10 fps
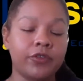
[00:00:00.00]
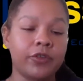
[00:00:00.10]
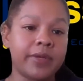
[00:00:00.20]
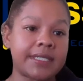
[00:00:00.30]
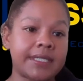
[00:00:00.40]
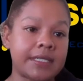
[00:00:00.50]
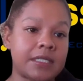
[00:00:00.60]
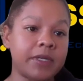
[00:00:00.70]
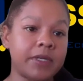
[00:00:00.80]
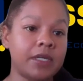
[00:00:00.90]
for
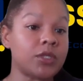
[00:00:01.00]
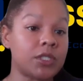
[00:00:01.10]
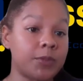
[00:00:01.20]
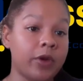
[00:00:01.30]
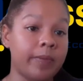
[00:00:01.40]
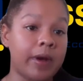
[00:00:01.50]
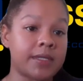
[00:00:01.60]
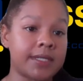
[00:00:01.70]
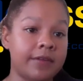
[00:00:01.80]
business because we spoke about